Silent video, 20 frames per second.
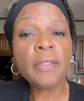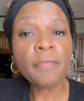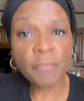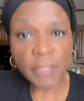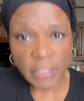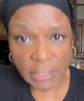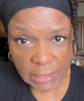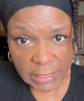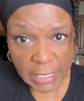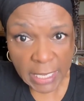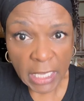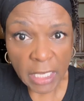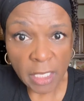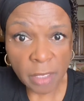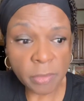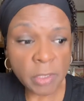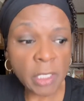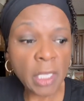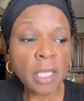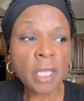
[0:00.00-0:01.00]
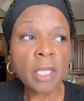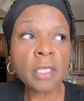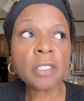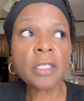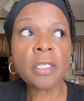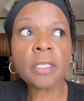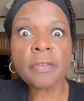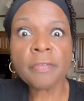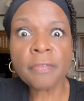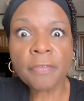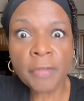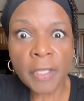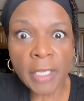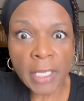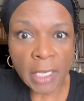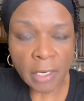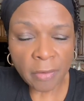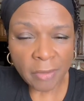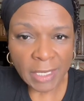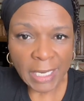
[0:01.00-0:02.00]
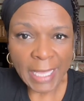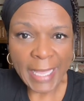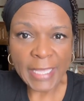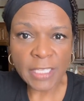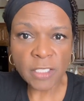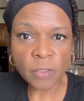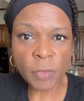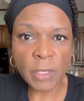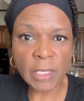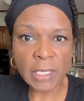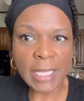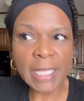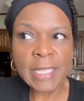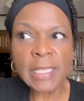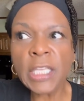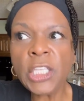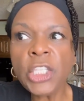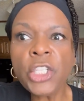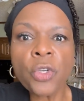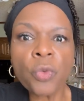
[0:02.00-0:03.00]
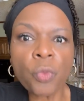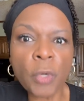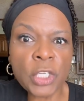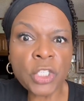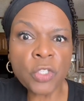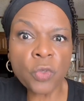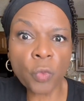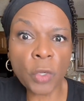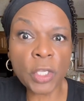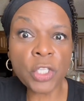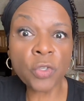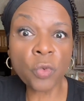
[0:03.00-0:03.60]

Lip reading: 50 times to the very last minute. And then you're rushing.